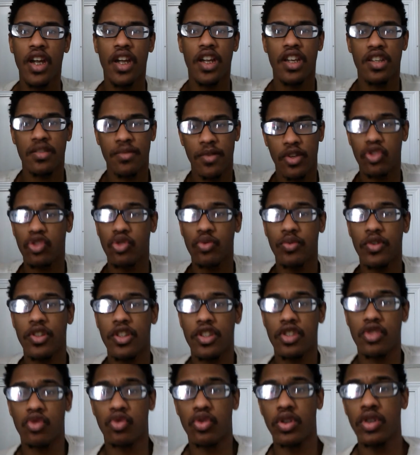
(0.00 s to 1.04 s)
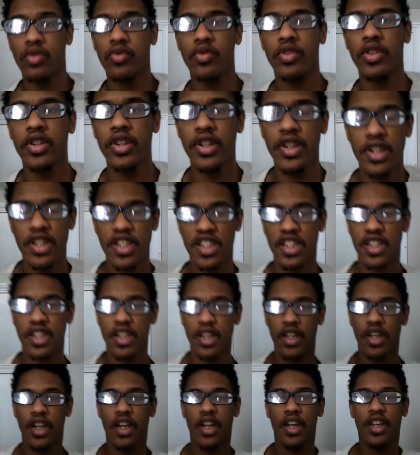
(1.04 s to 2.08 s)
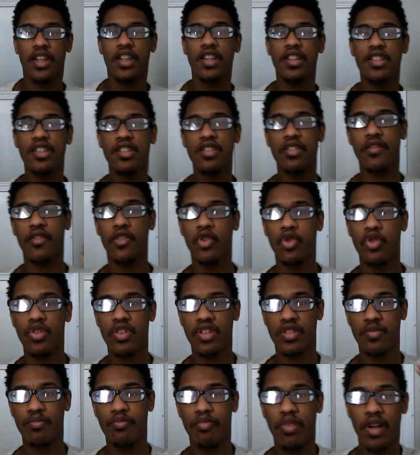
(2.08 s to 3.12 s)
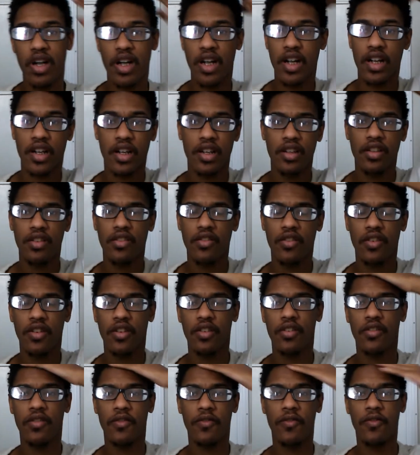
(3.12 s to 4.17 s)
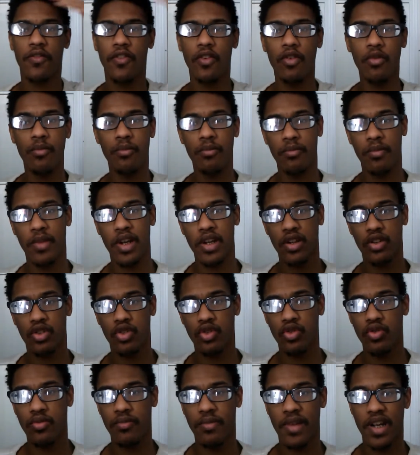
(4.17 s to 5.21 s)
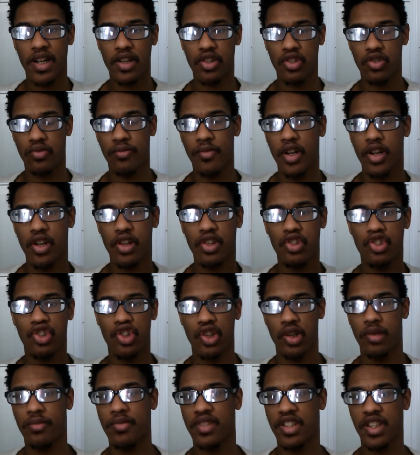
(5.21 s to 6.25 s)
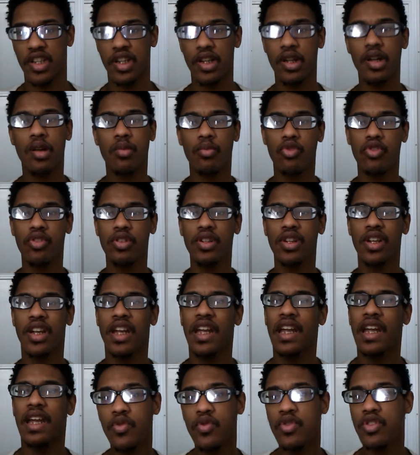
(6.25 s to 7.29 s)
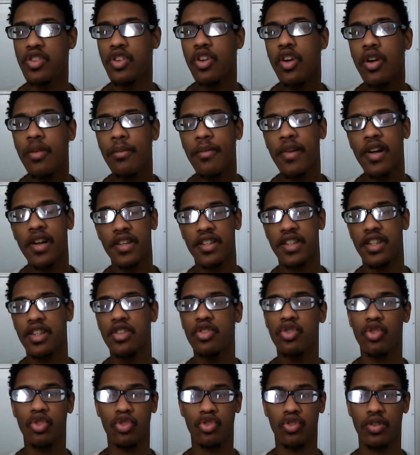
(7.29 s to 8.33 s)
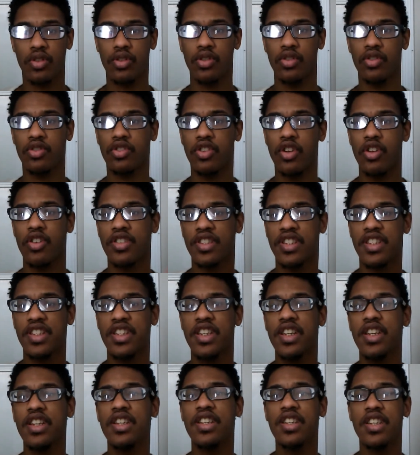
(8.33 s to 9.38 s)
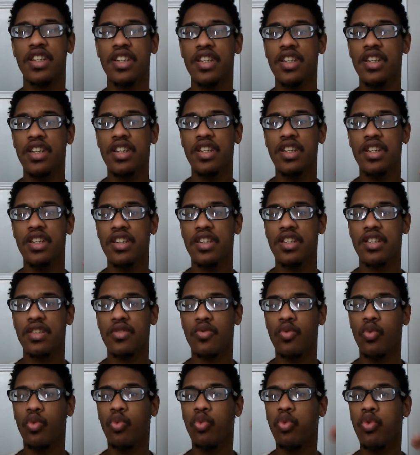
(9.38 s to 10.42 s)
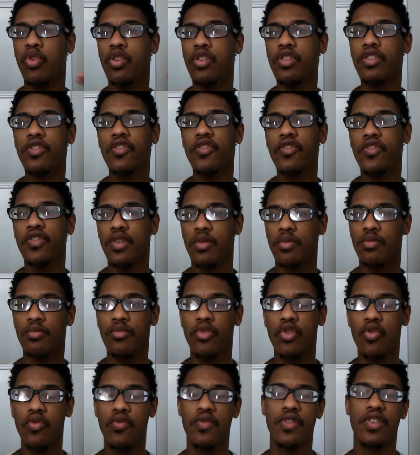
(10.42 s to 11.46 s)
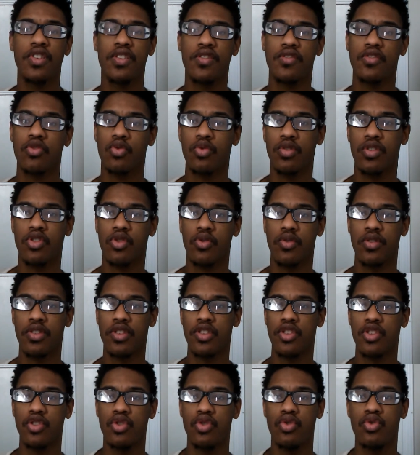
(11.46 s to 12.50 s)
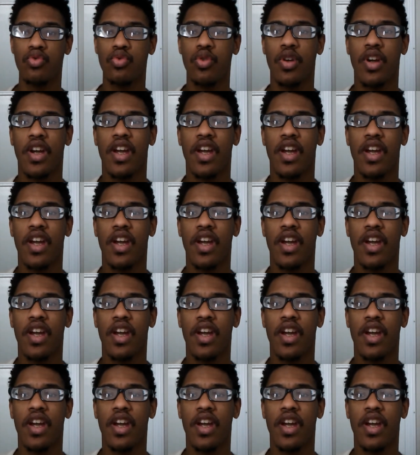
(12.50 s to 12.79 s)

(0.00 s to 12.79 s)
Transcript: especially with its re-release. This is, of course, by filmmaker mastermind James Cameron. If you saw my teaser trailer thoughts, this is one of the movies of 2022